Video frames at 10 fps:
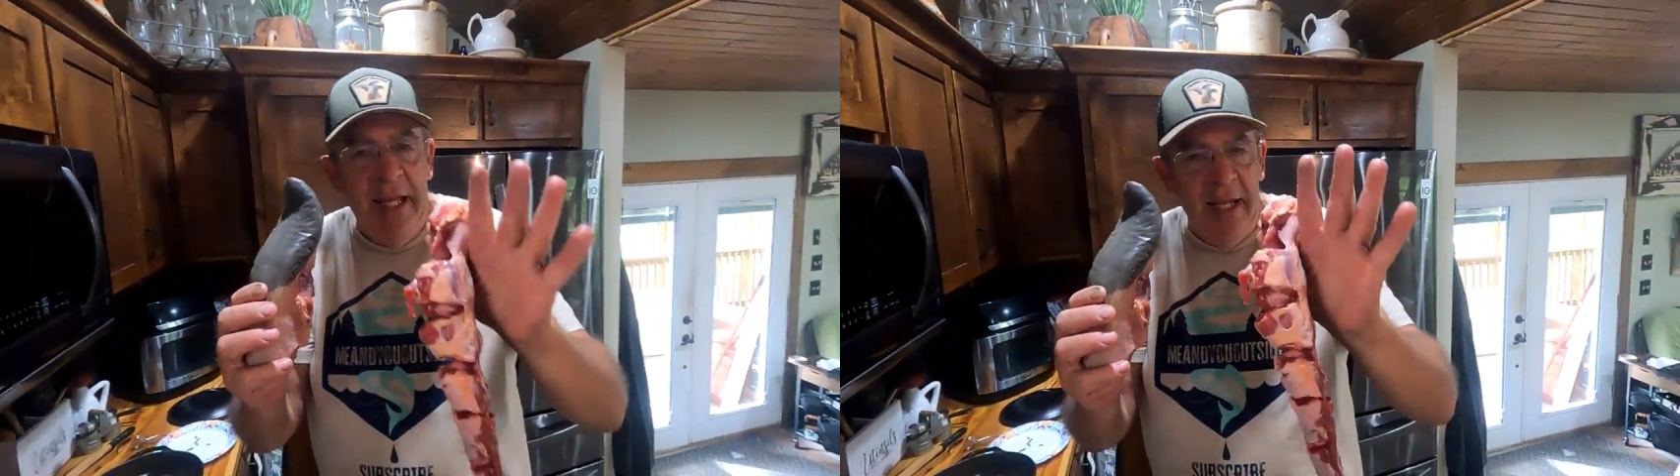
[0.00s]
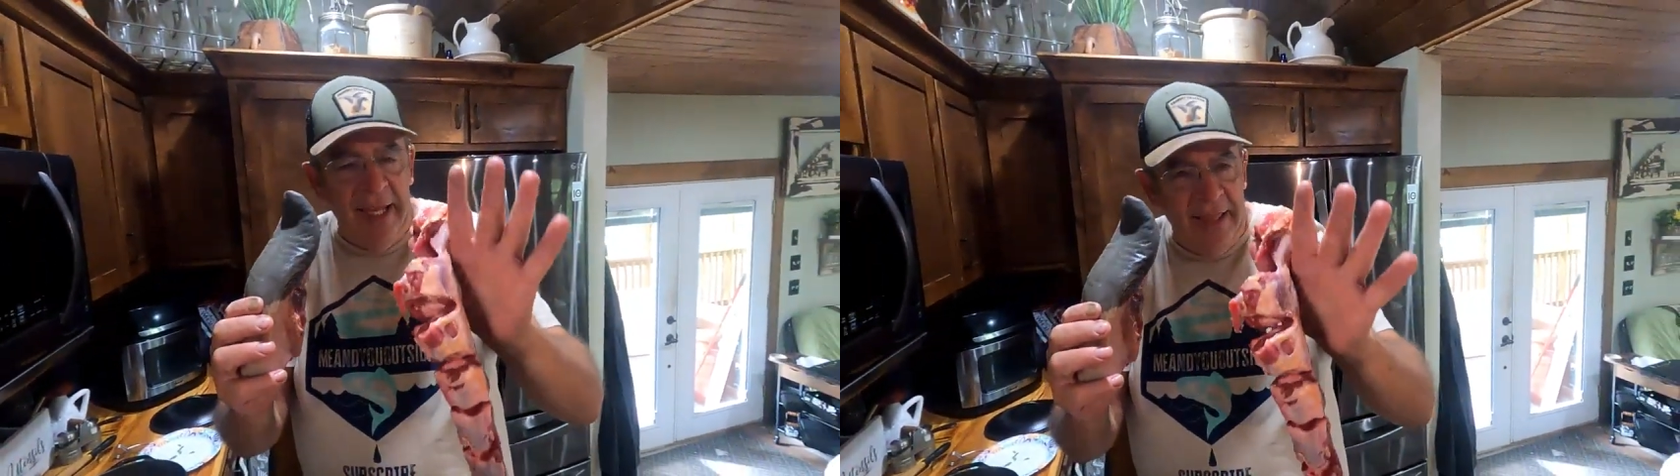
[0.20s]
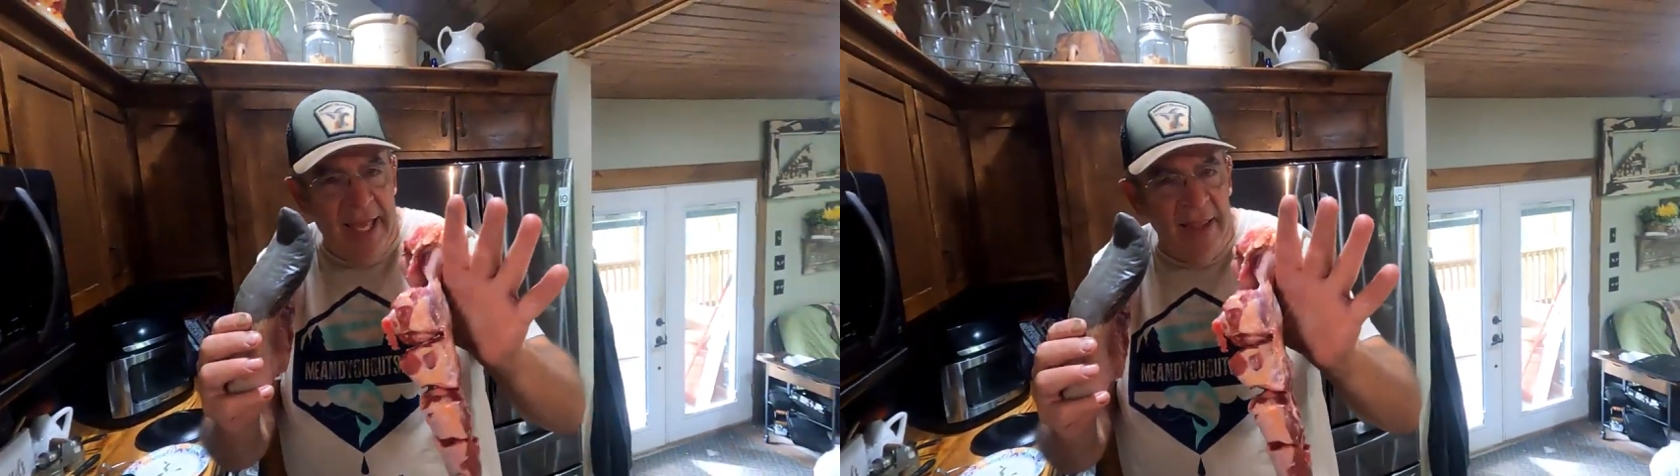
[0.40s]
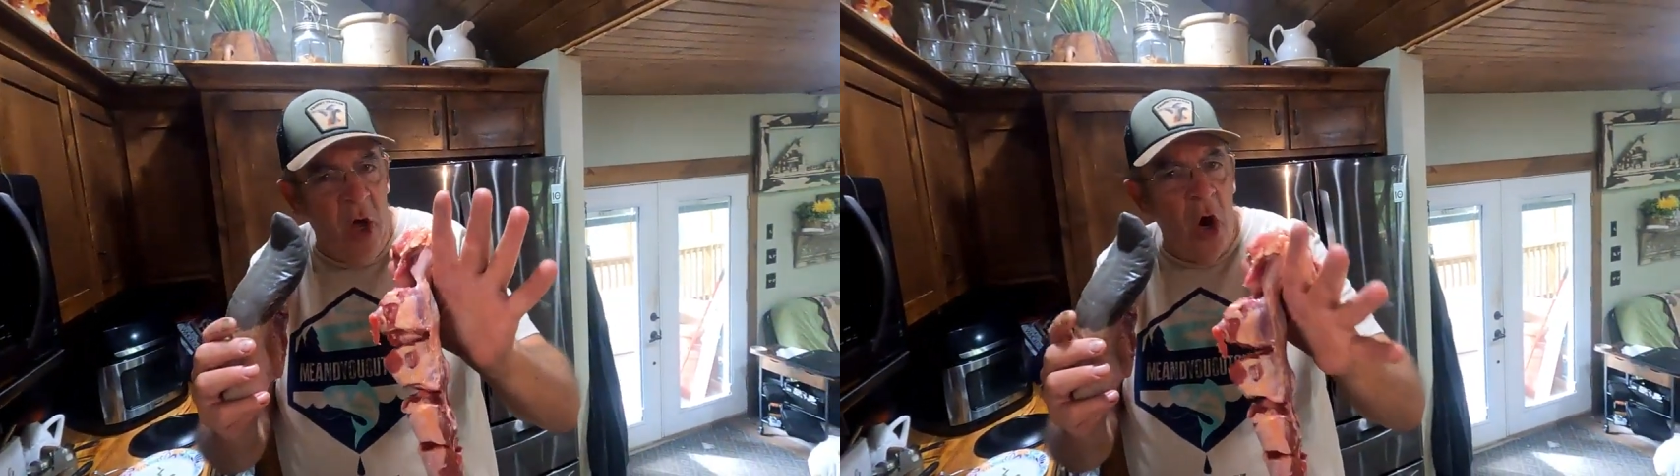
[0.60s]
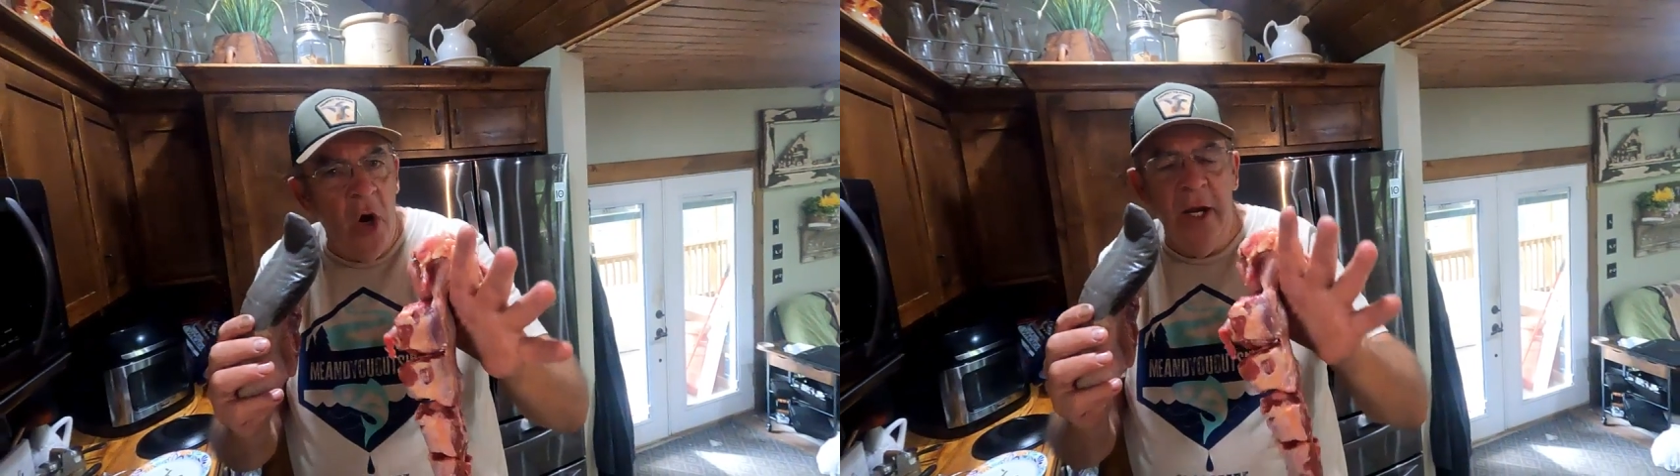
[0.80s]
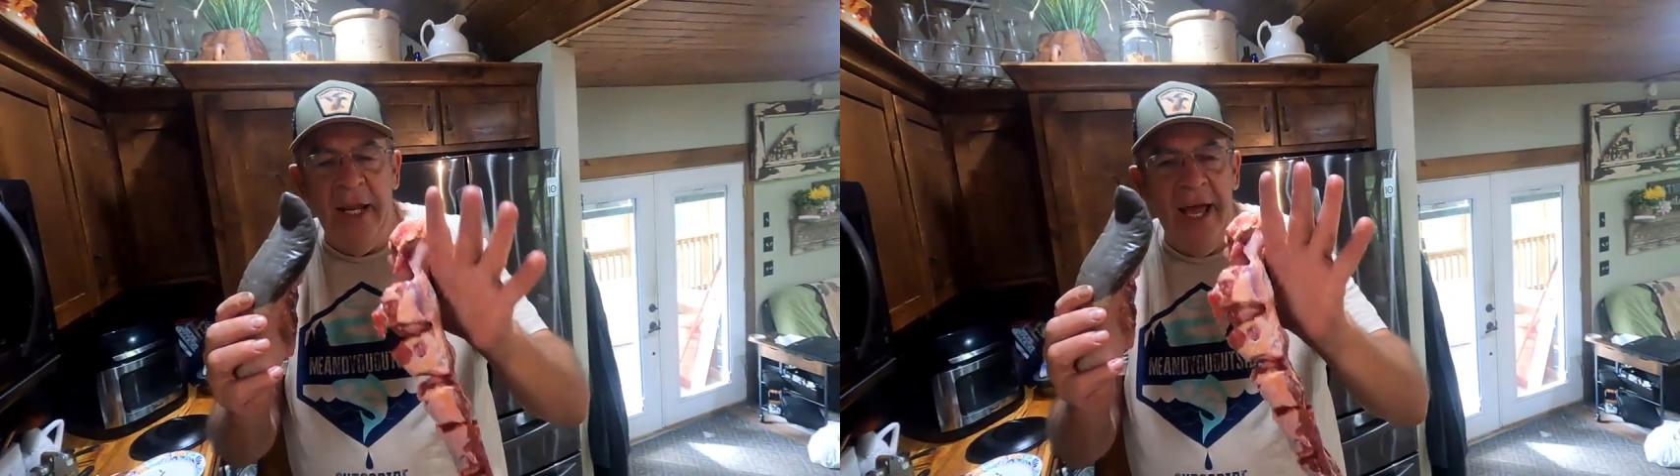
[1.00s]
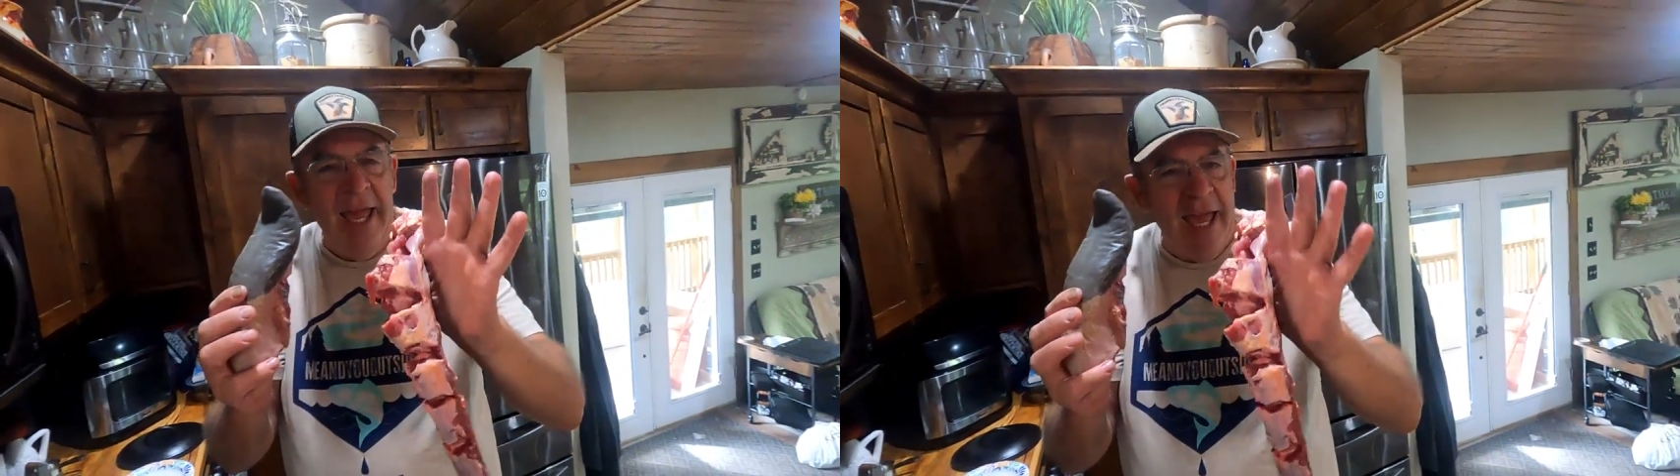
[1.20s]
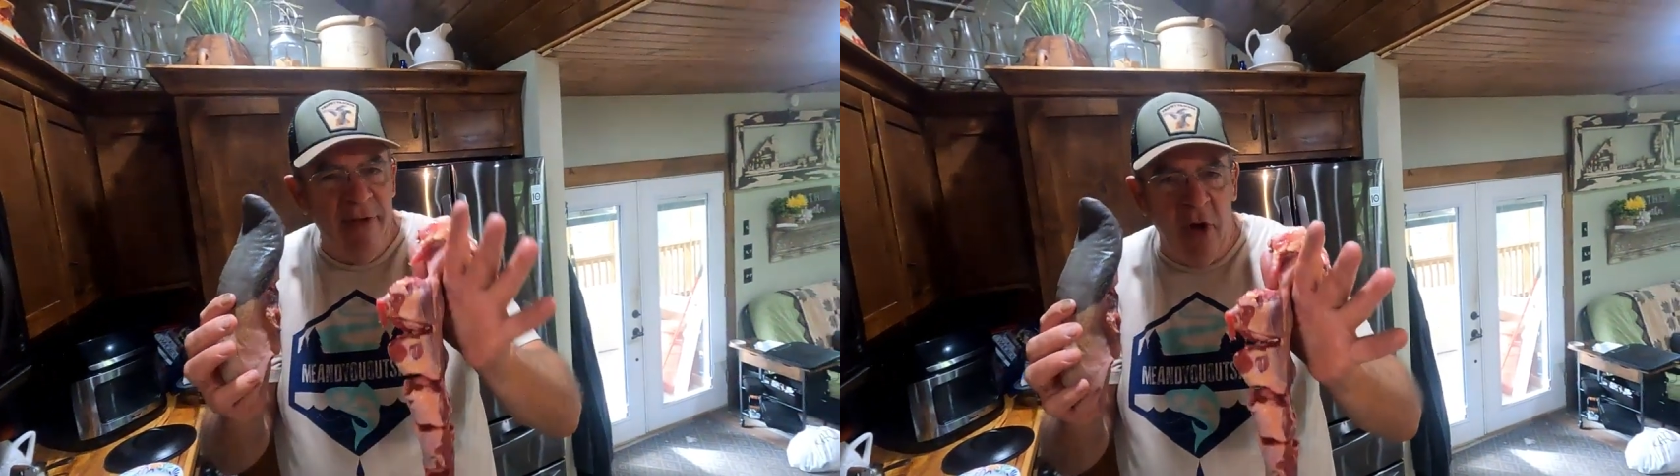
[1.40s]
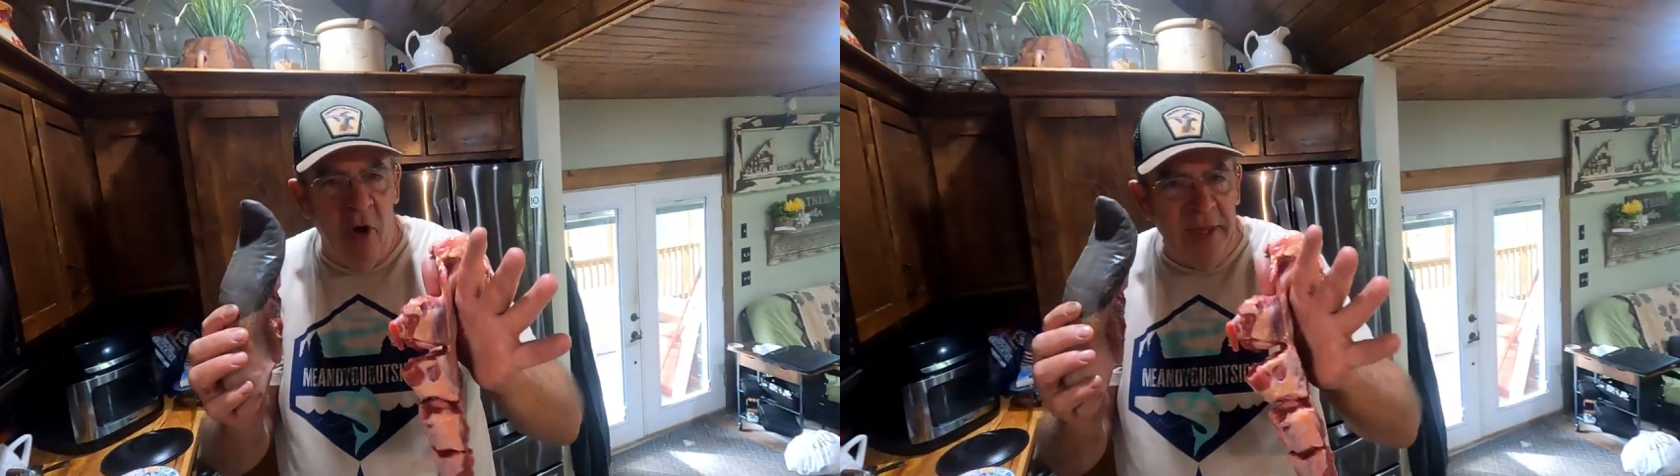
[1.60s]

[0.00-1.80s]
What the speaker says: like that, the heart, and I have it all.